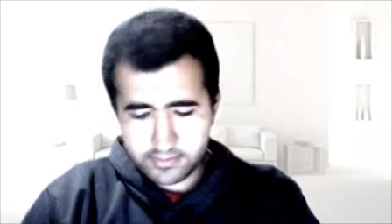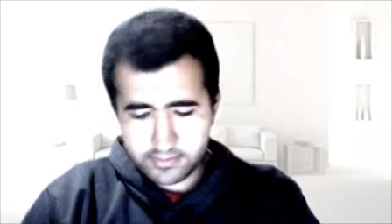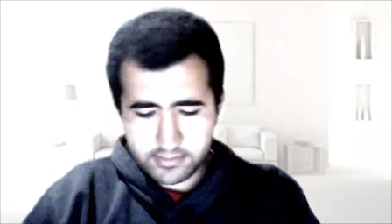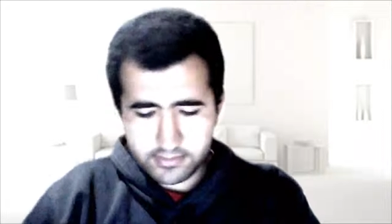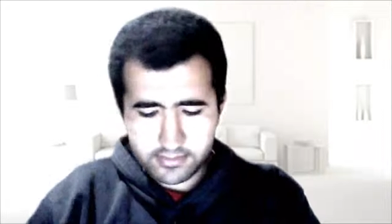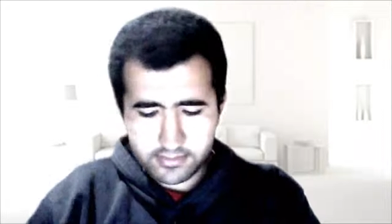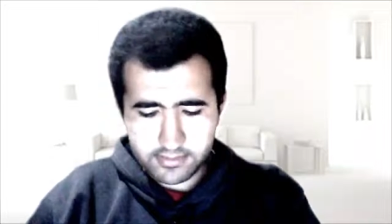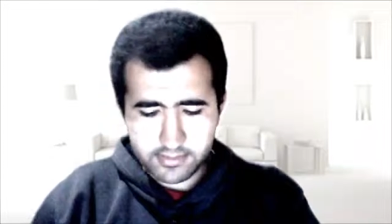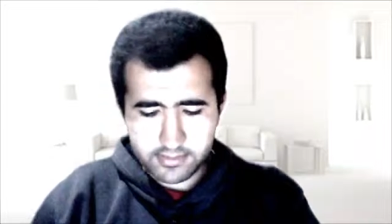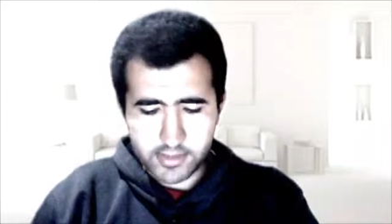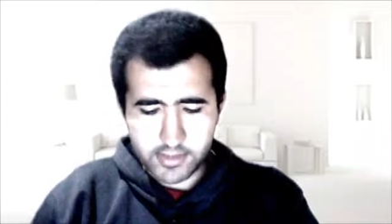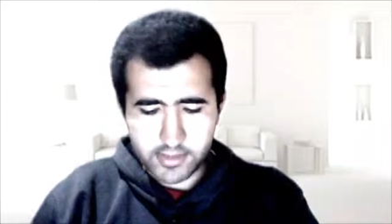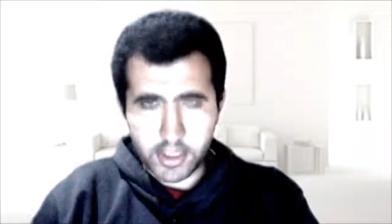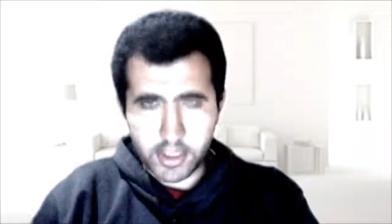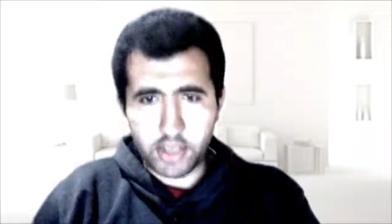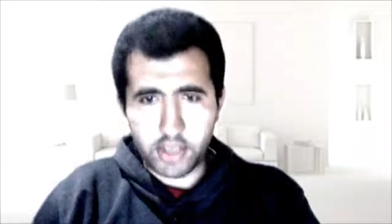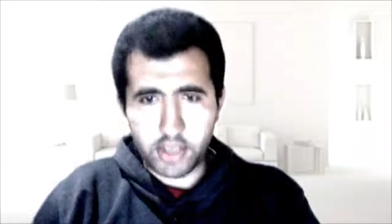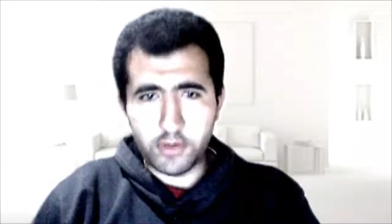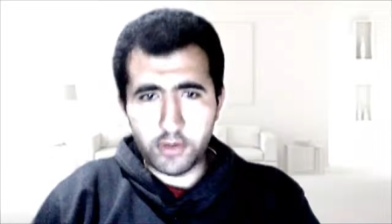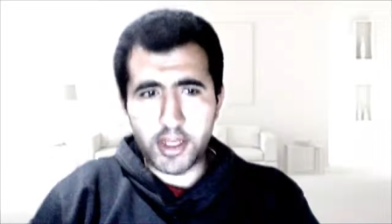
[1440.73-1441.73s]
I hope
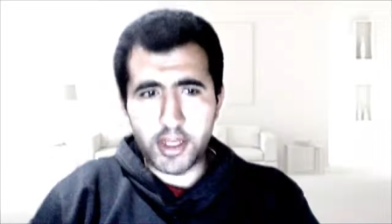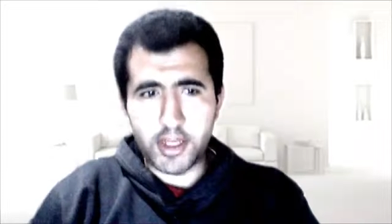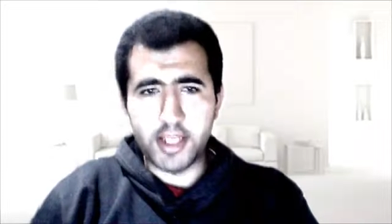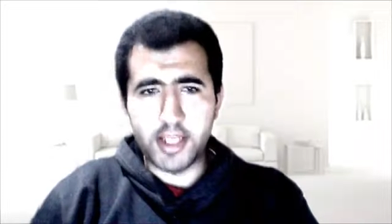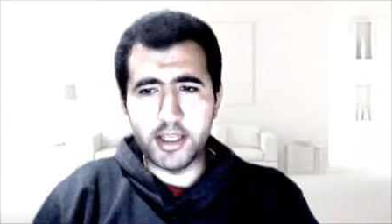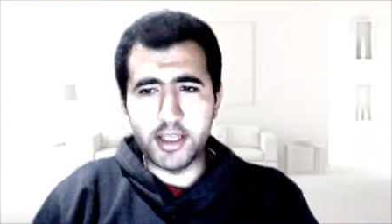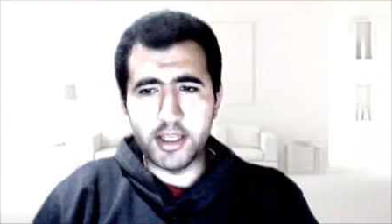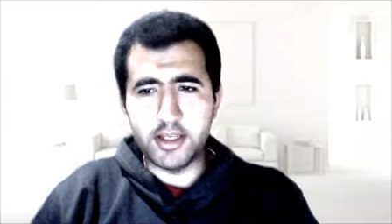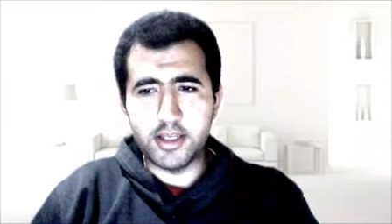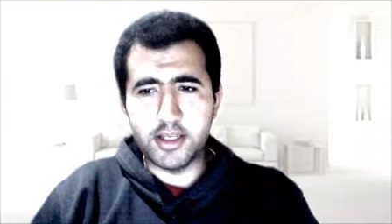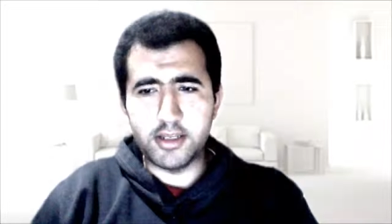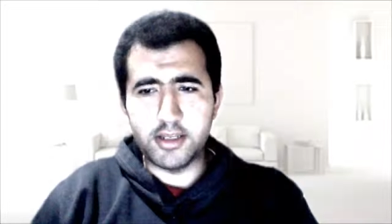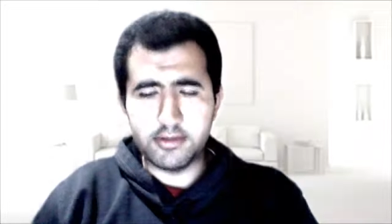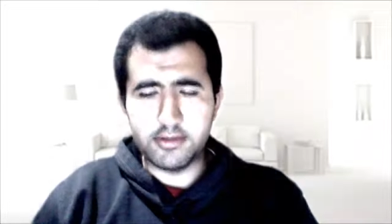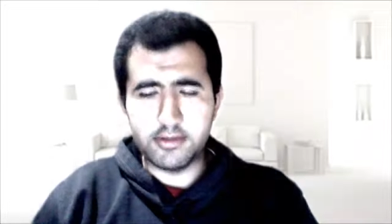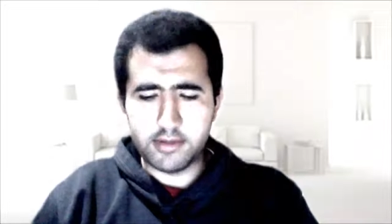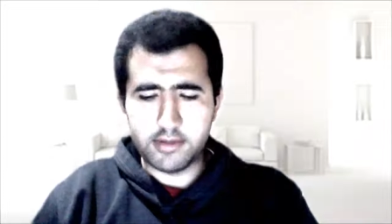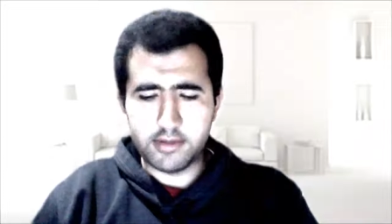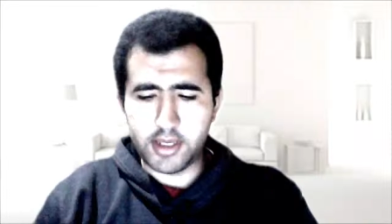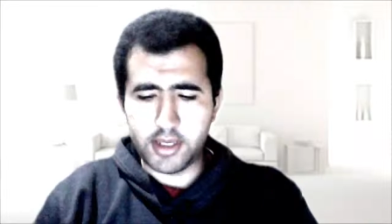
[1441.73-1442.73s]
that I didn't.
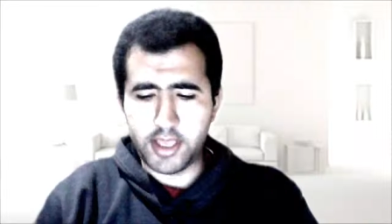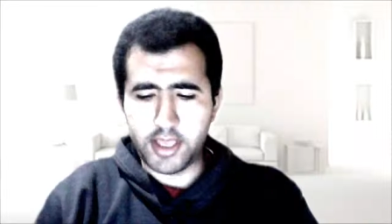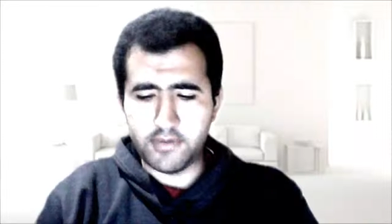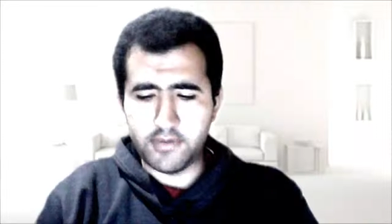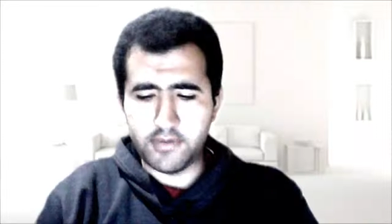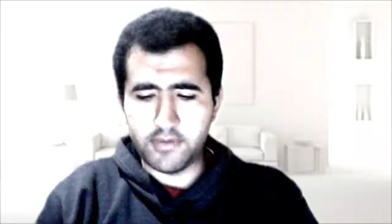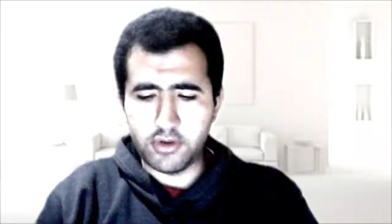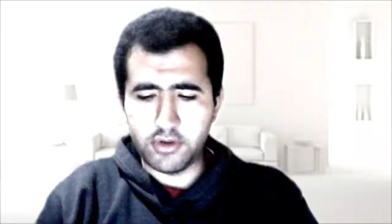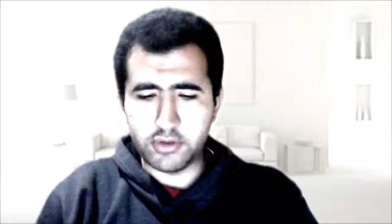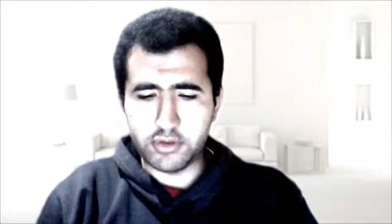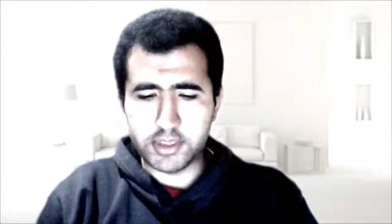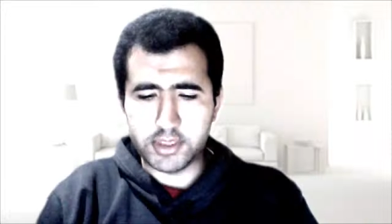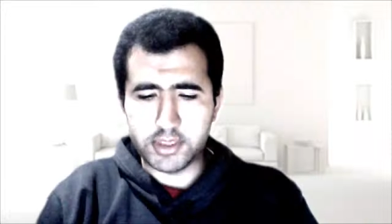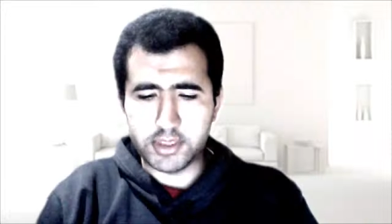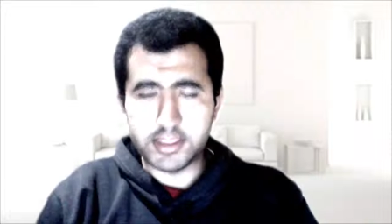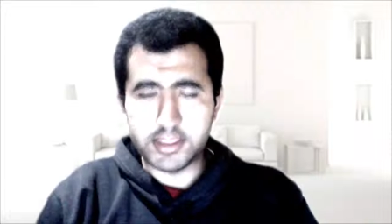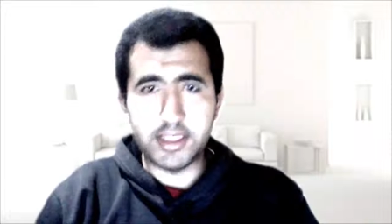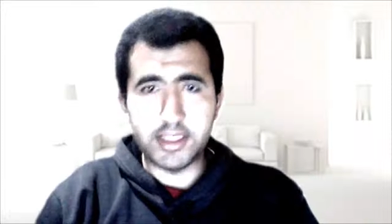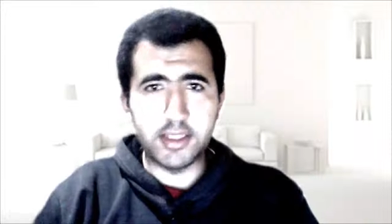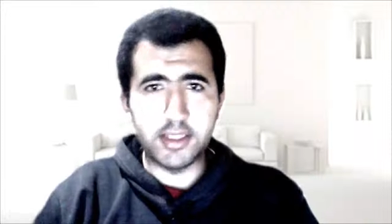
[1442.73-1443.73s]
I have not
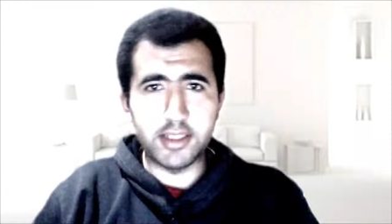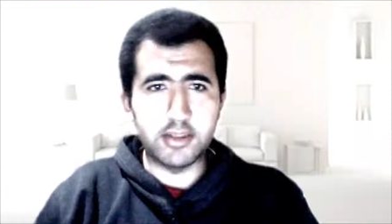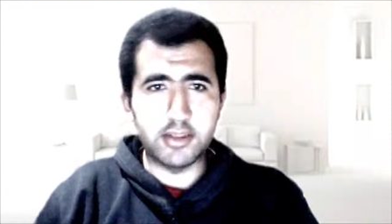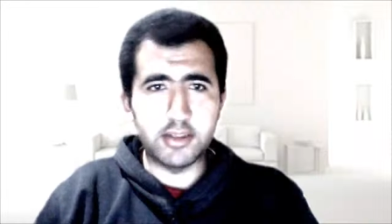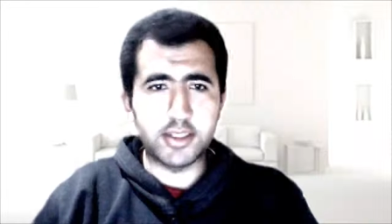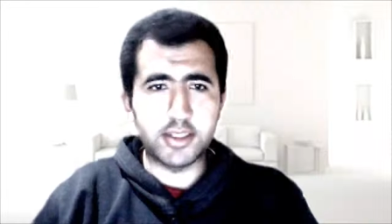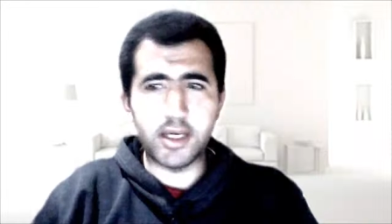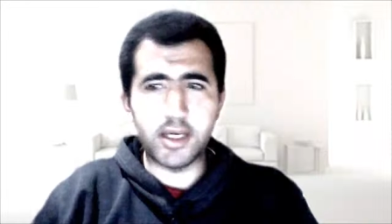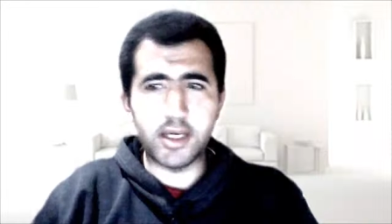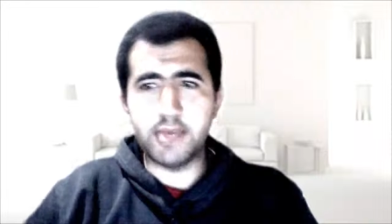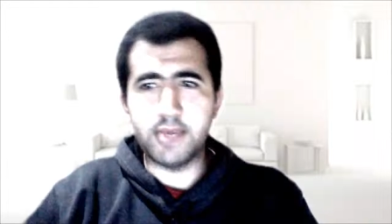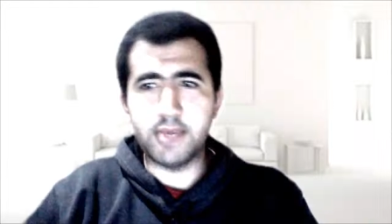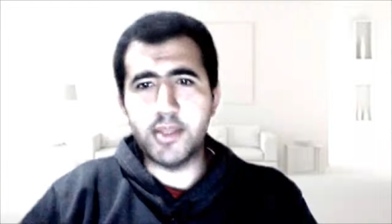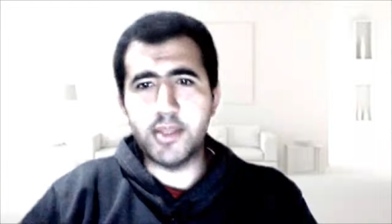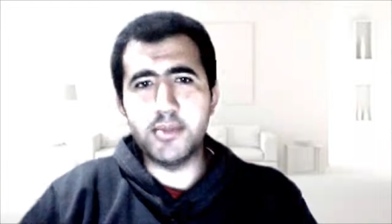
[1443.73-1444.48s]
exceeded the time limit.